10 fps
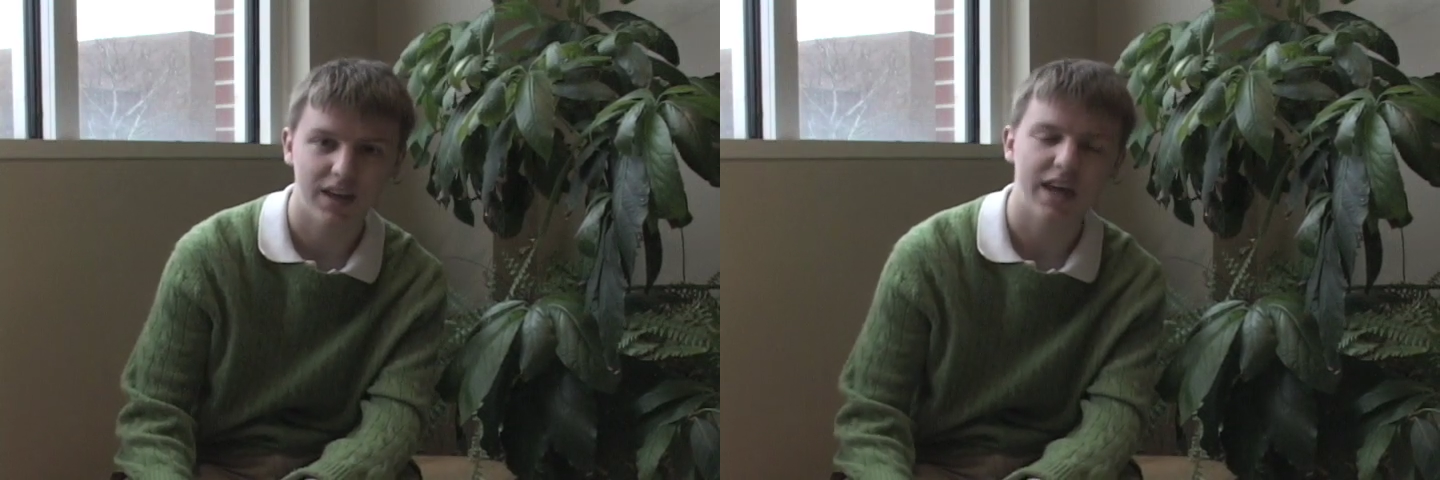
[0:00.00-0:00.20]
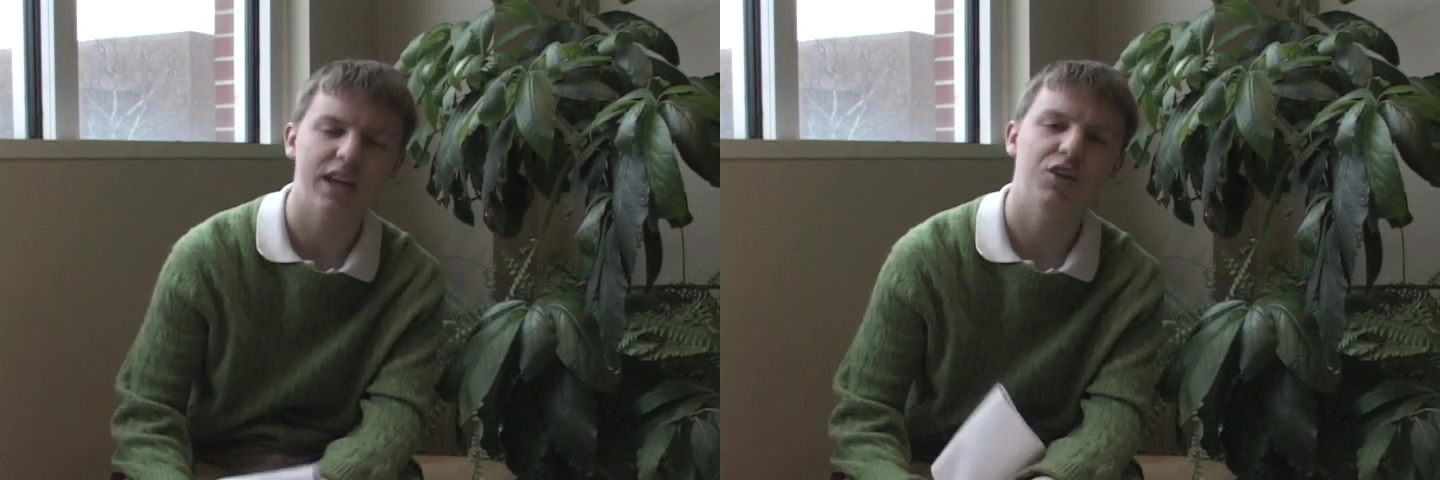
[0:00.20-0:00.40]

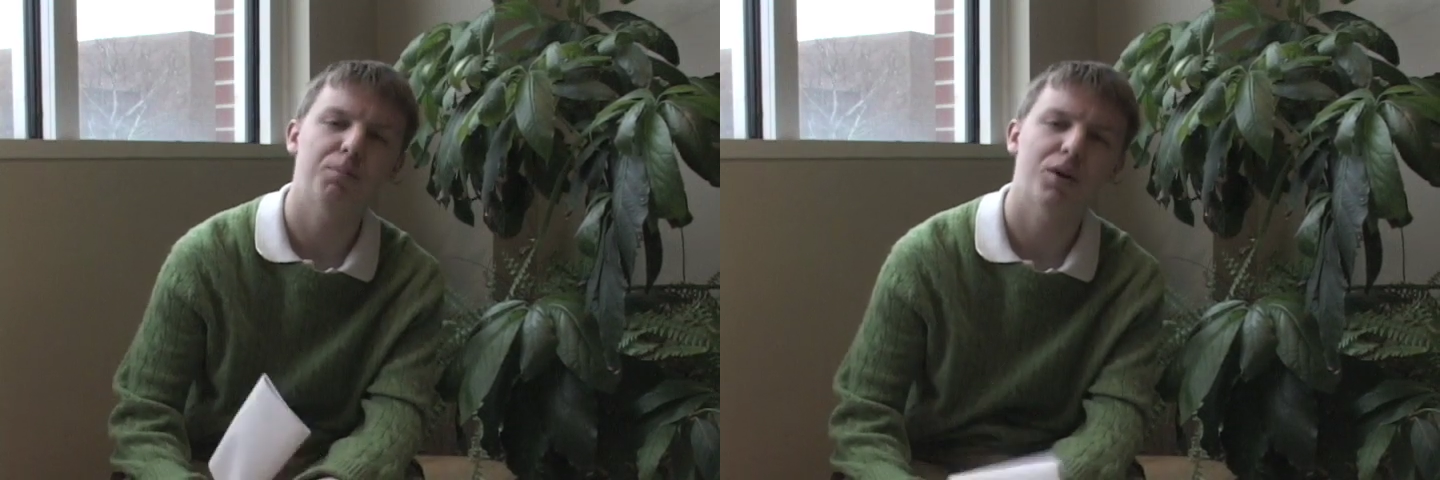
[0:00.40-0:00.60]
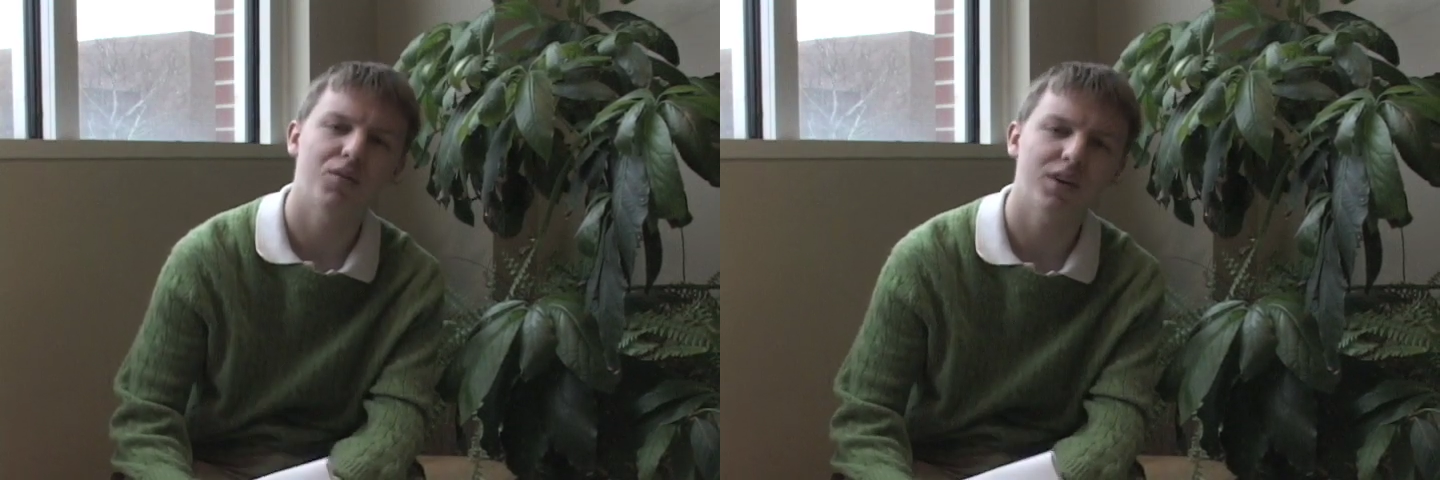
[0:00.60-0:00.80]
It is
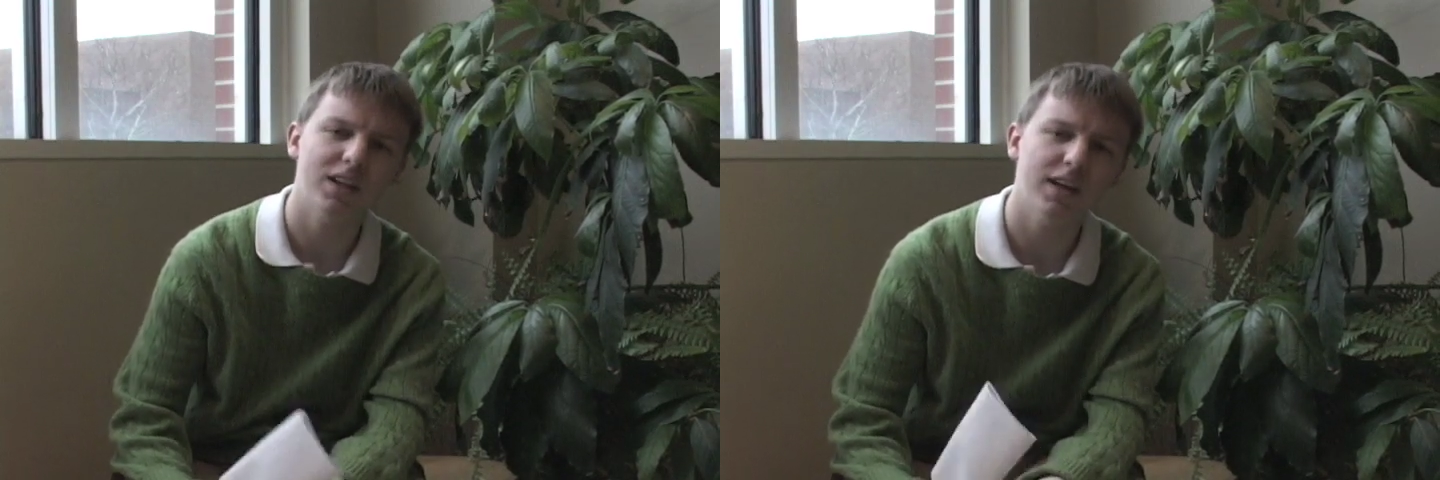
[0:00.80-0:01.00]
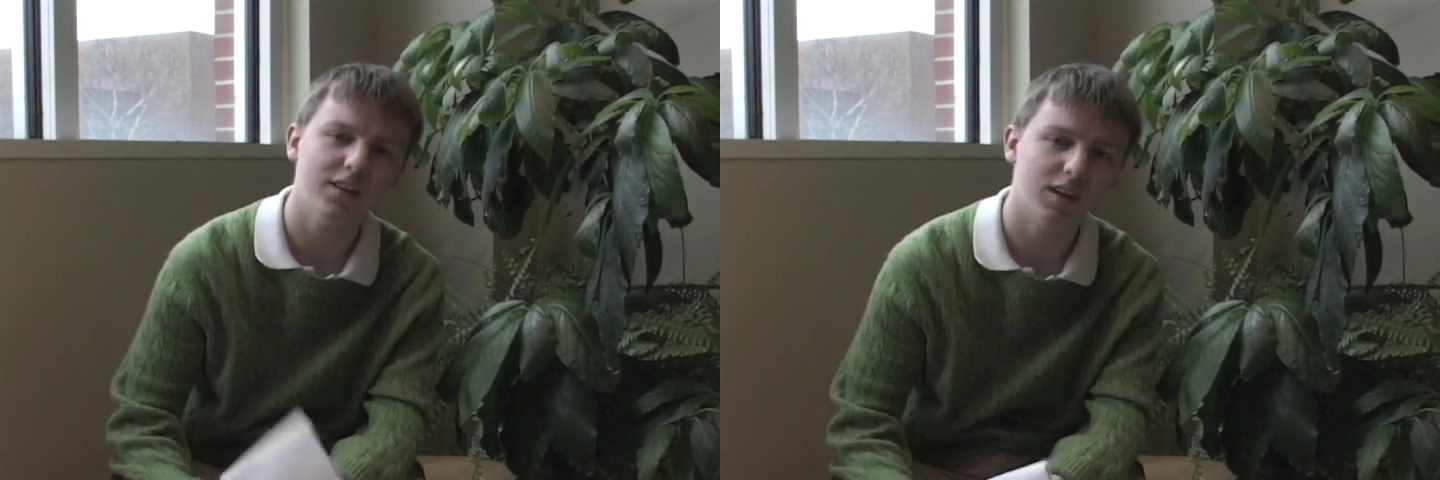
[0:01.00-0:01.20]

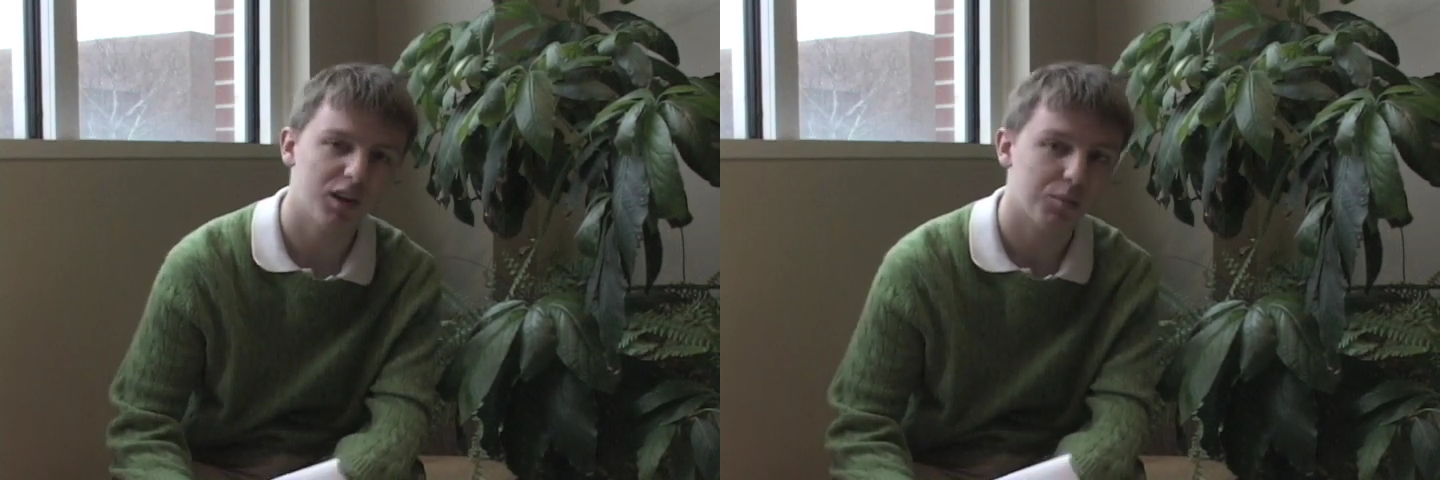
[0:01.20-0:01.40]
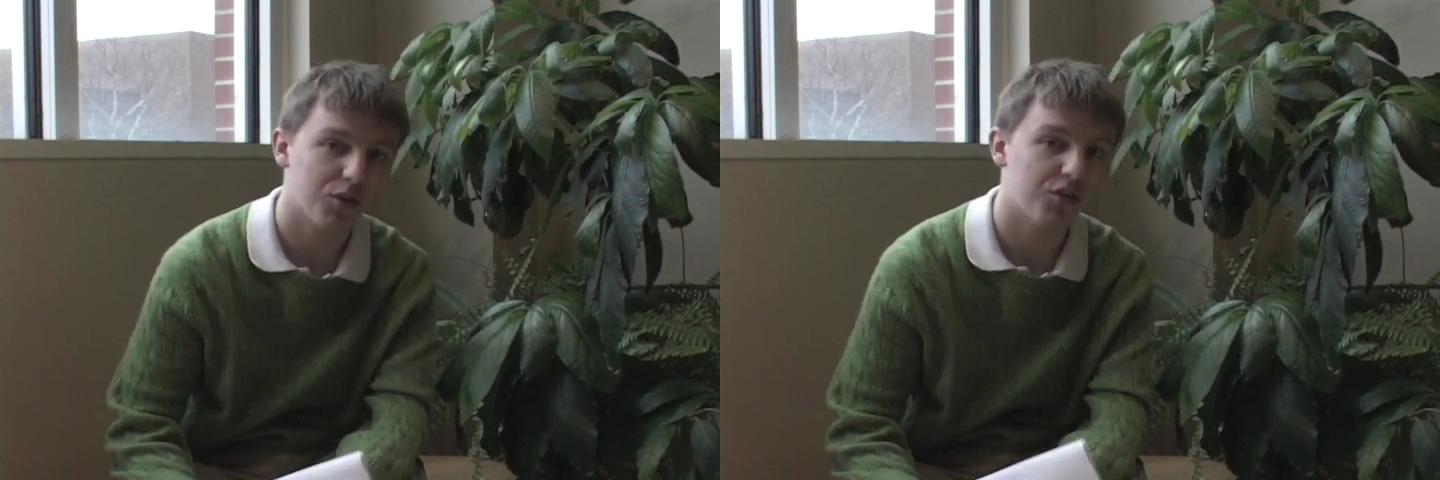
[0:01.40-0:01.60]
perfectly
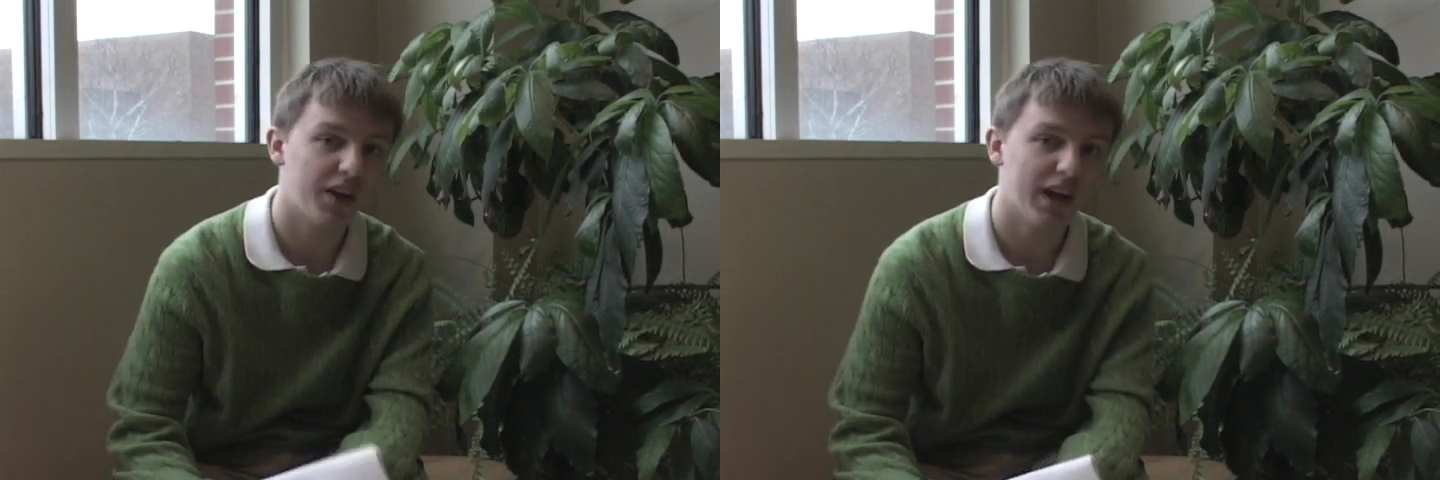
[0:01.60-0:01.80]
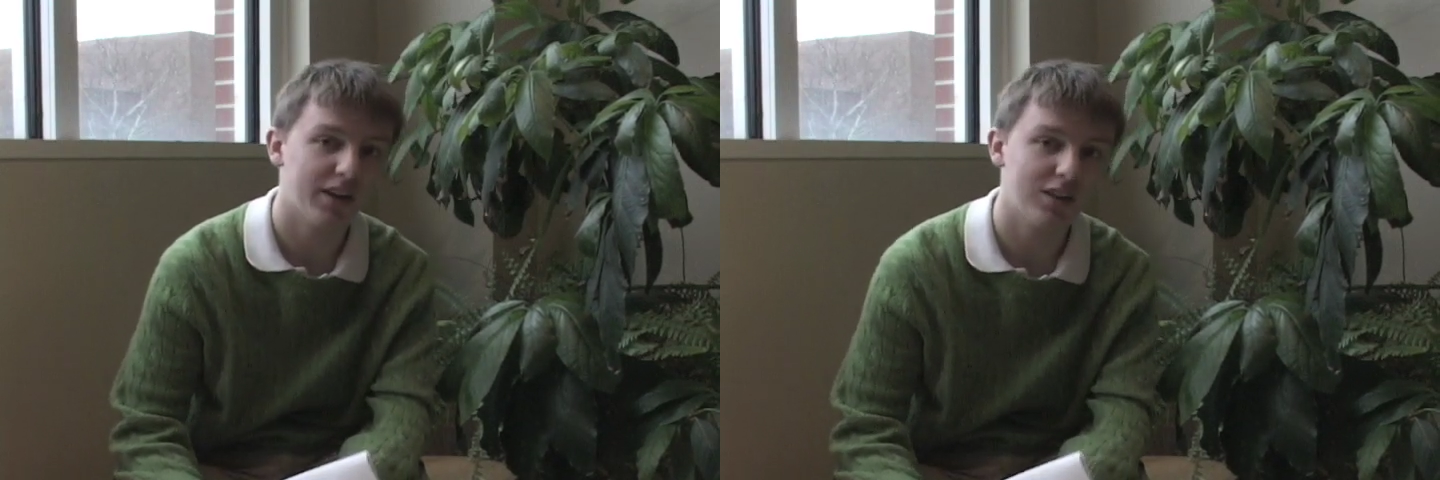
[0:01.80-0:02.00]
acceptable to take out